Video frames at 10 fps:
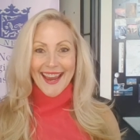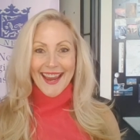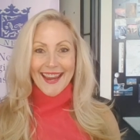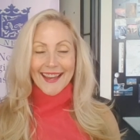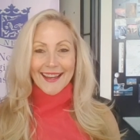
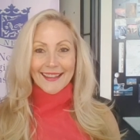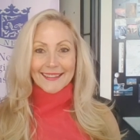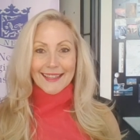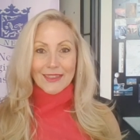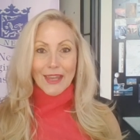and
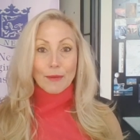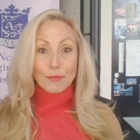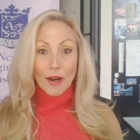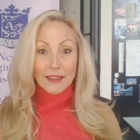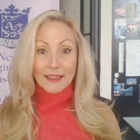they
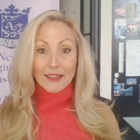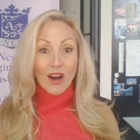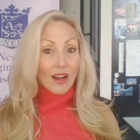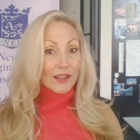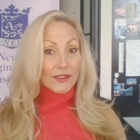brought in
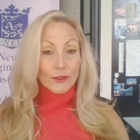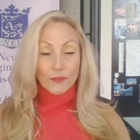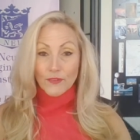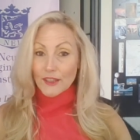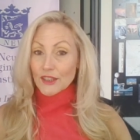all of their
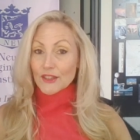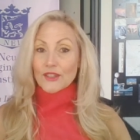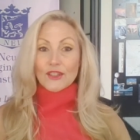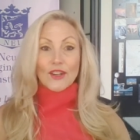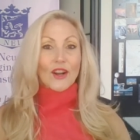fears
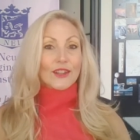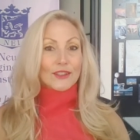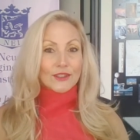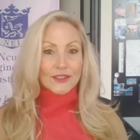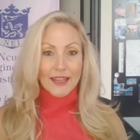and all of
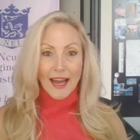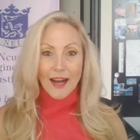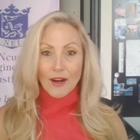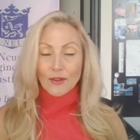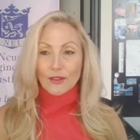their
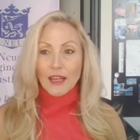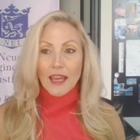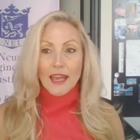doubt,